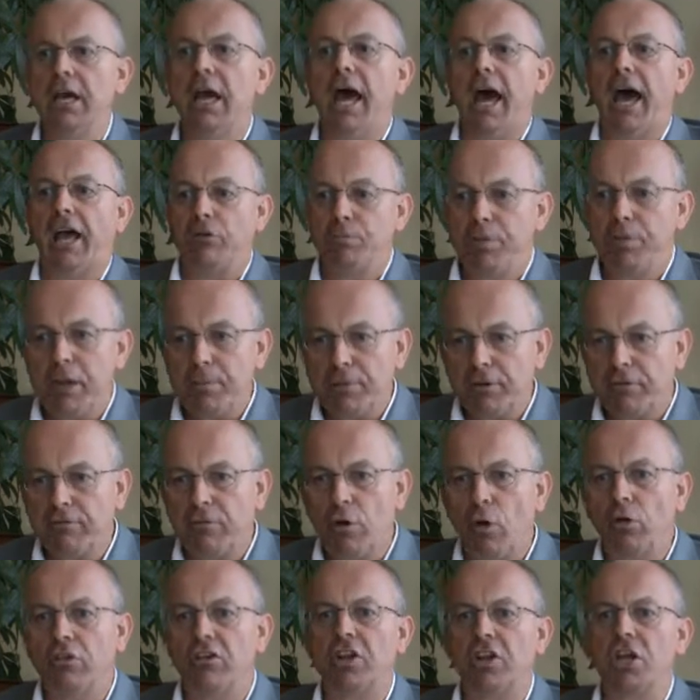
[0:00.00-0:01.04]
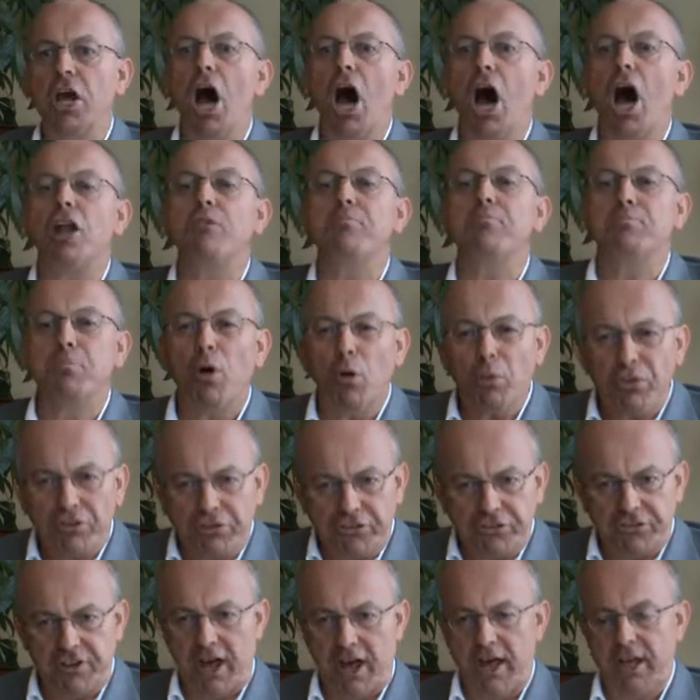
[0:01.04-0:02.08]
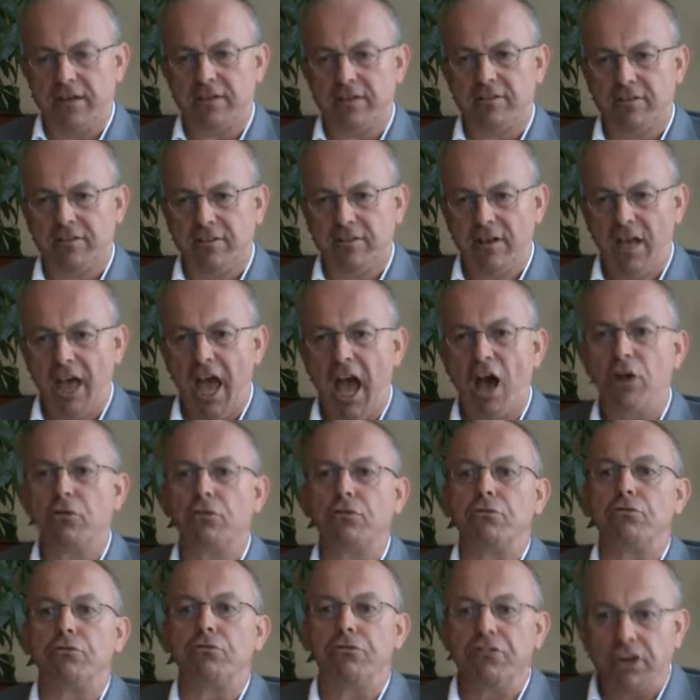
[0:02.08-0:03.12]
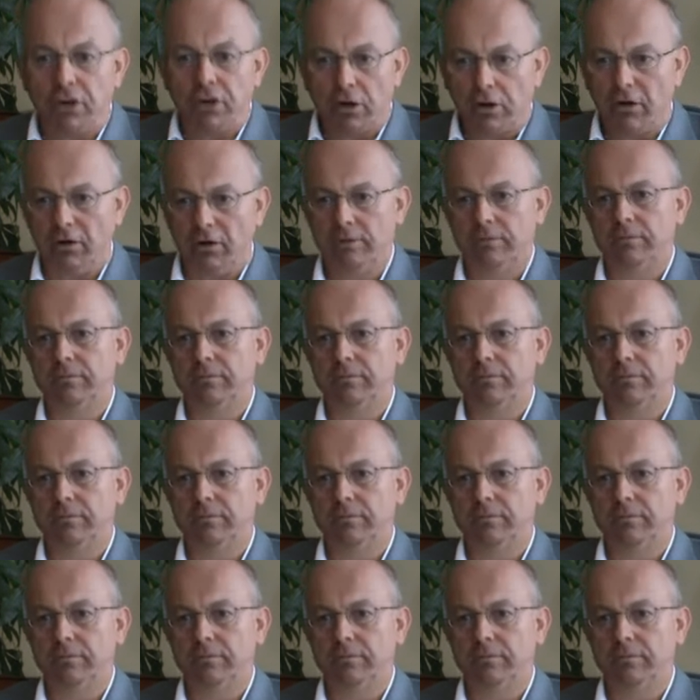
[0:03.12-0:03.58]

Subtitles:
and people voted on both sides out of fear.